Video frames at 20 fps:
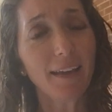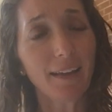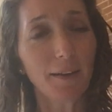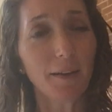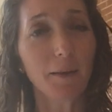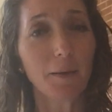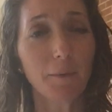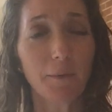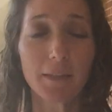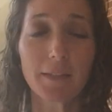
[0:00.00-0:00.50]
You
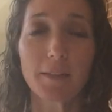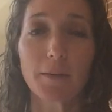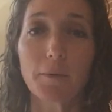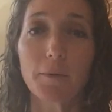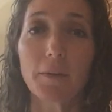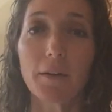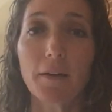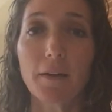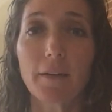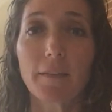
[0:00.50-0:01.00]
know, what's
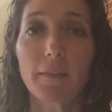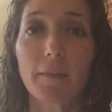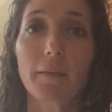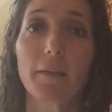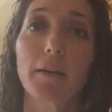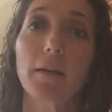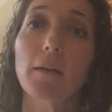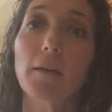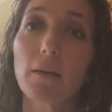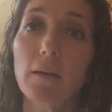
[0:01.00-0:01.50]
going on? And they're
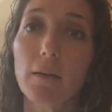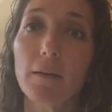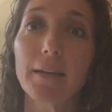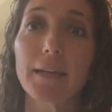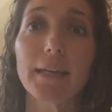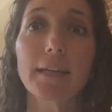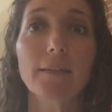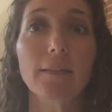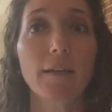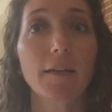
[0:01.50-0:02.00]
like, oh,
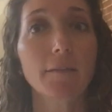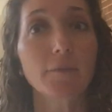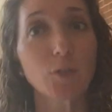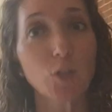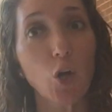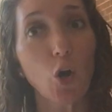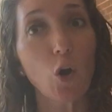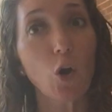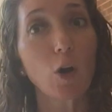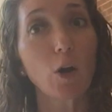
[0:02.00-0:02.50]
he loves
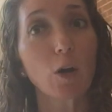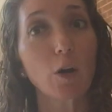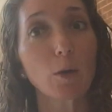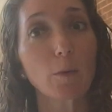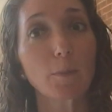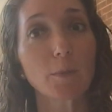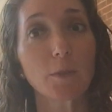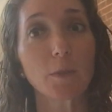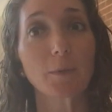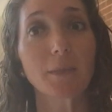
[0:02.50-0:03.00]

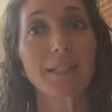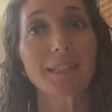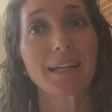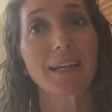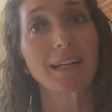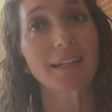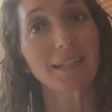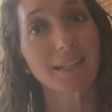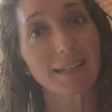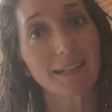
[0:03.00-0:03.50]
carbs, so he's
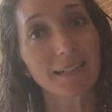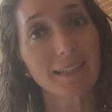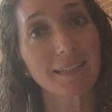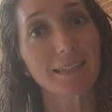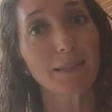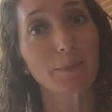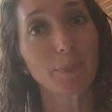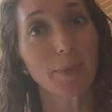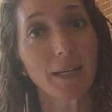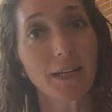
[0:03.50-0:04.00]
kind of
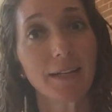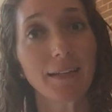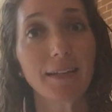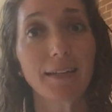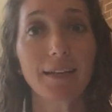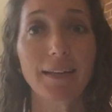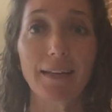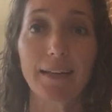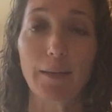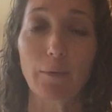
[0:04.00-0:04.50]

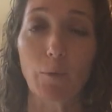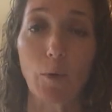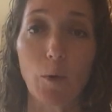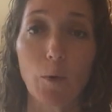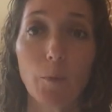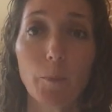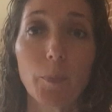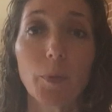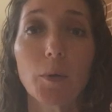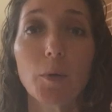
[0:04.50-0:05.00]
constipated, and he
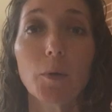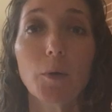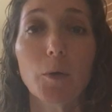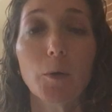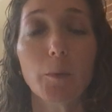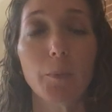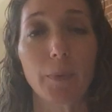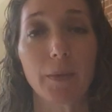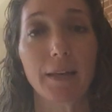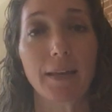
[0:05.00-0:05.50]
won't
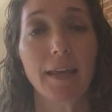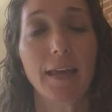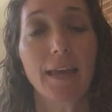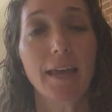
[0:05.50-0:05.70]
poop, and